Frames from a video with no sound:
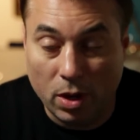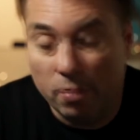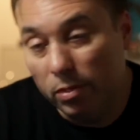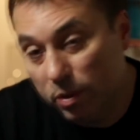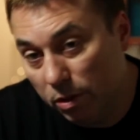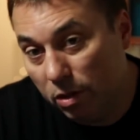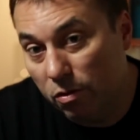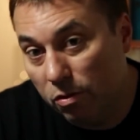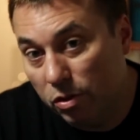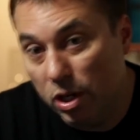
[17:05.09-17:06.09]
we'll have
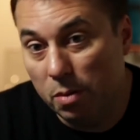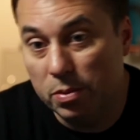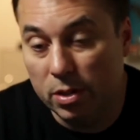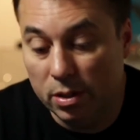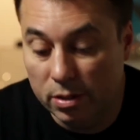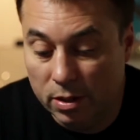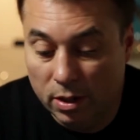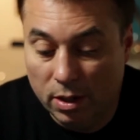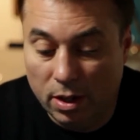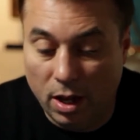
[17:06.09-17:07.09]
multi-crew ships and
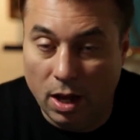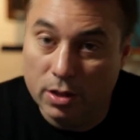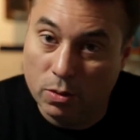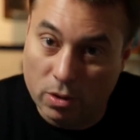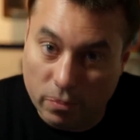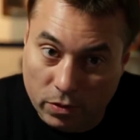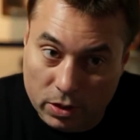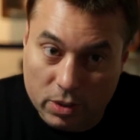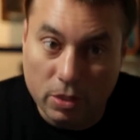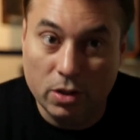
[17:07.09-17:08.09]
Squadron
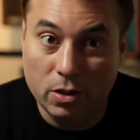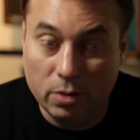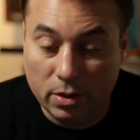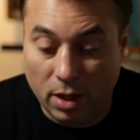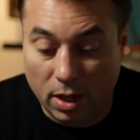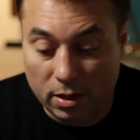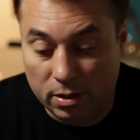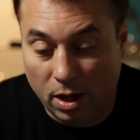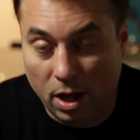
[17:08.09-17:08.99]
42, and then